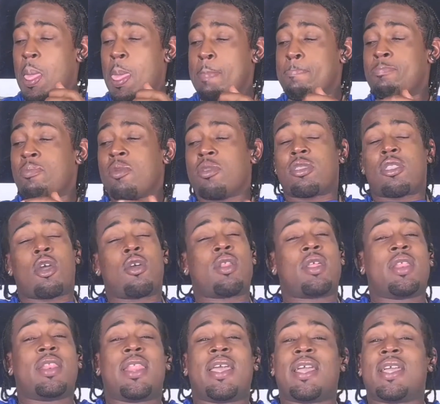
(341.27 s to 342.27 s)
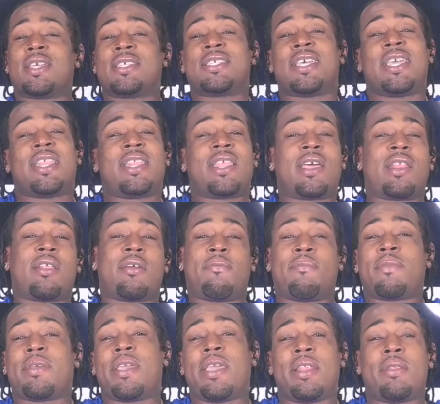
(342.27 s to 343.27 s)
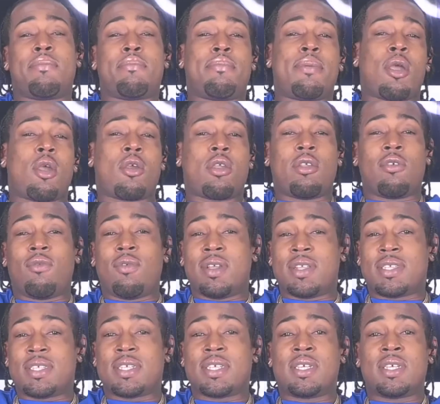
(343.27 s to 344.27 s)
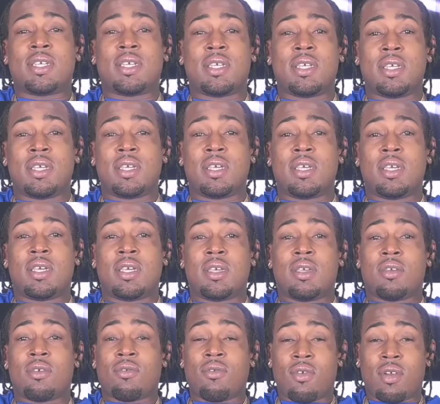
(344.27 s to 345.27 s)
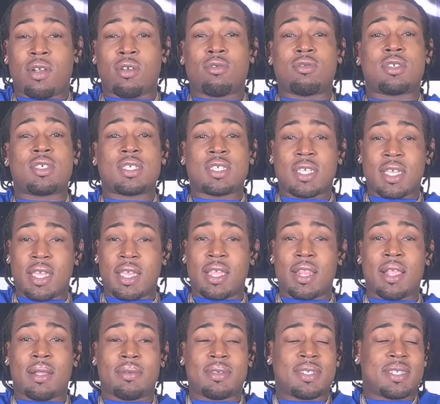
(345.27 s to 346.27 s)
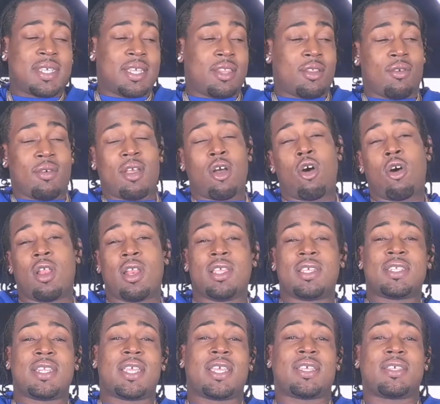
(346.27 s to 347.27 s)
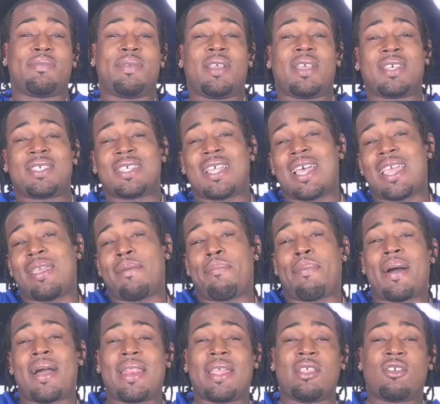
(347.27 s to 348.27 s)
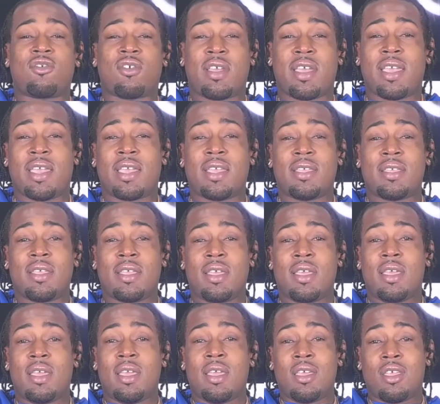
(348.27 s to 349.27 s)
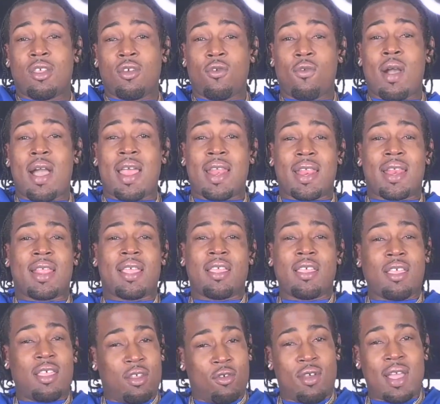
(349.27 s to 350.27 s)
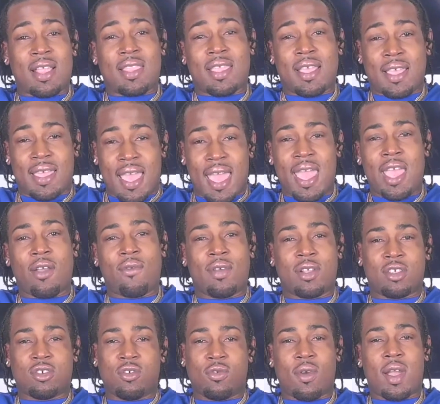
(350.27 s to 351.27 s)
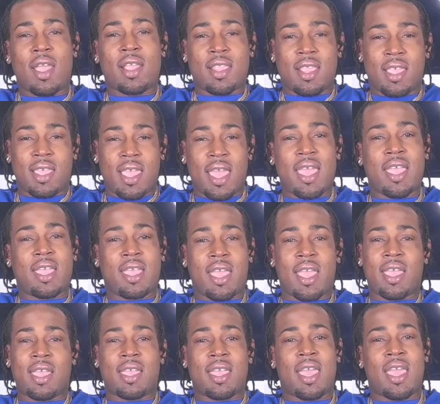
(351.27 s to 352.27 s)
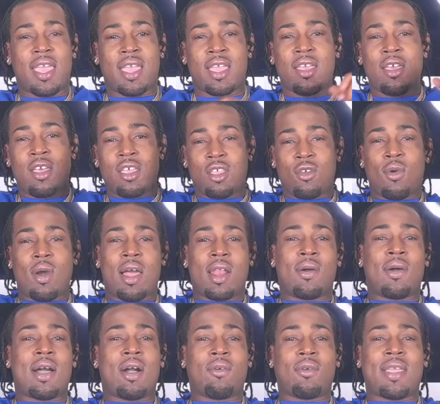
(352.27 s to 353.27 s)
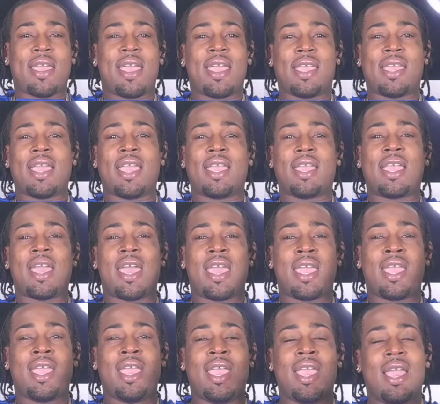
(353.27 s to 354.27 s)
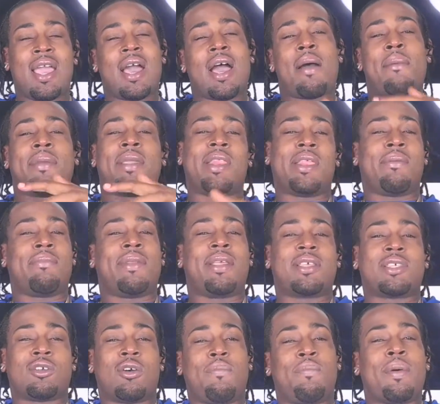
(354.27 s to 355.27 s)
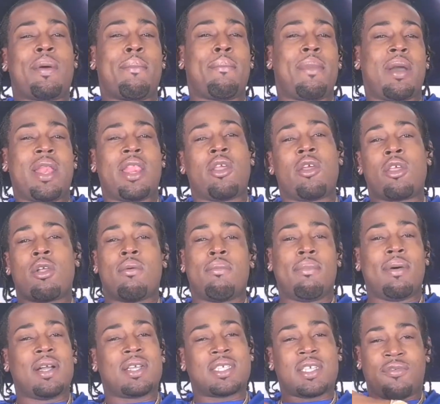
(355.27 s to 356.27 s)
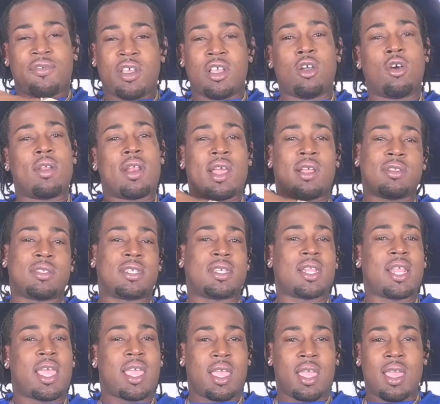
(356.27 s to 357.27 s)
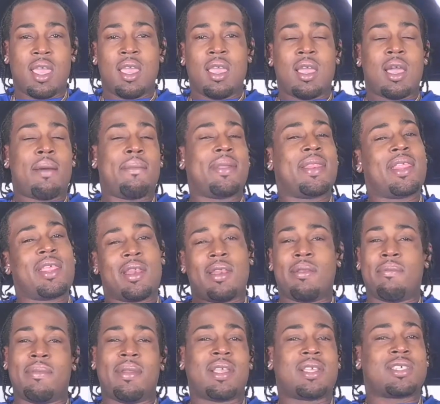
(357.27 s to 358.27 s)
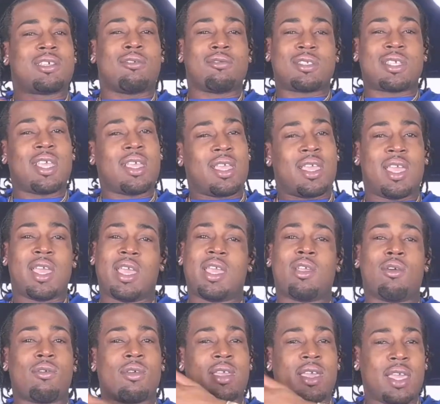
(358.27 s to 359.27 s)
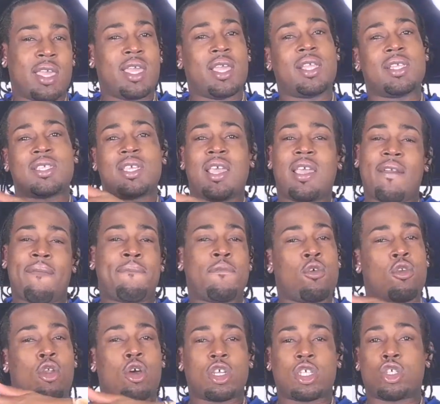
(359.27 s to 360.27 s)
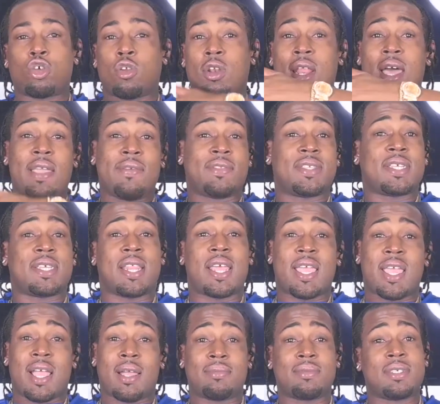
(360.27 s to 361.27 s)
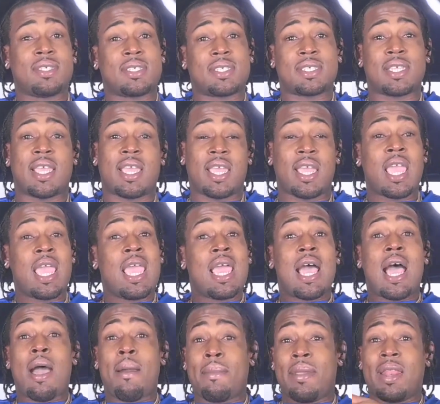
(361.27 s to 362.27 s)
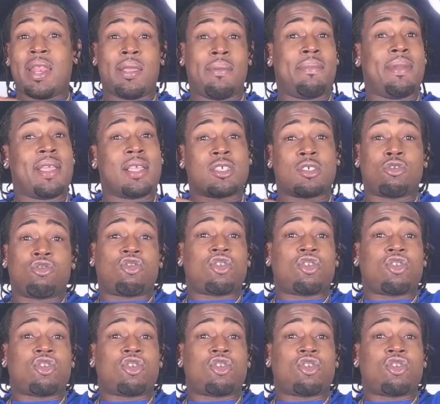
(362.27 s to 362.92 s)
When not 30 niggas ain't none of them getting buried with you. Real shit. I'm shitting on all these niggas because I ain't potty trained. You riding it. You got the gang with you, right? The gang, gang, gang. You holler out gang, gang, gang. How many of them niggas gonna put money on your books if it go down today? How many of them niggas gonna take care of your kids if you lost your life today? I'm just saying. How many of them niggas gonna